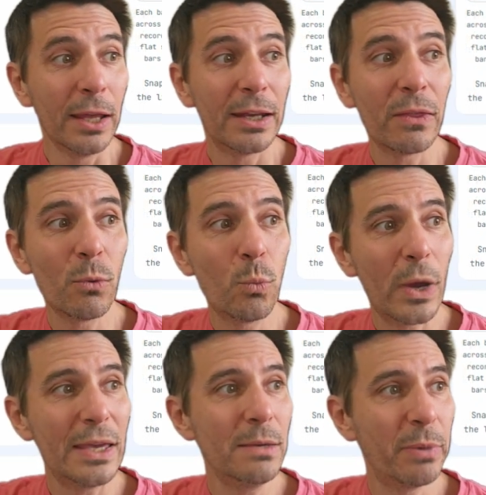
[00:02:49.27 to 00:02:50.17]
Now the
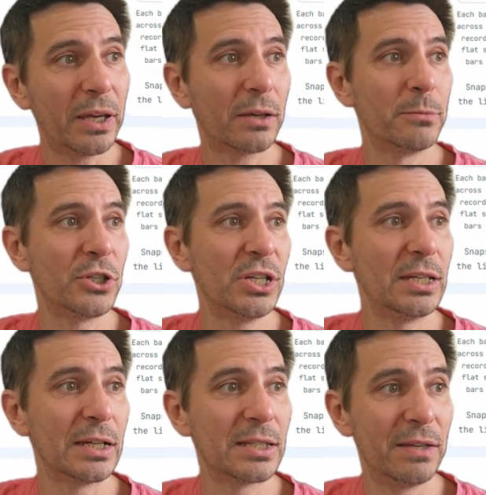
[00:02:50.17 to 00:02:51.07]
Wayback
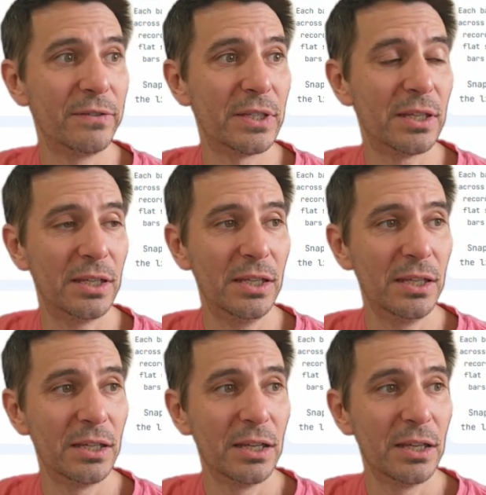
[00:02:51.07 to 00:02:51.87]
Machine activity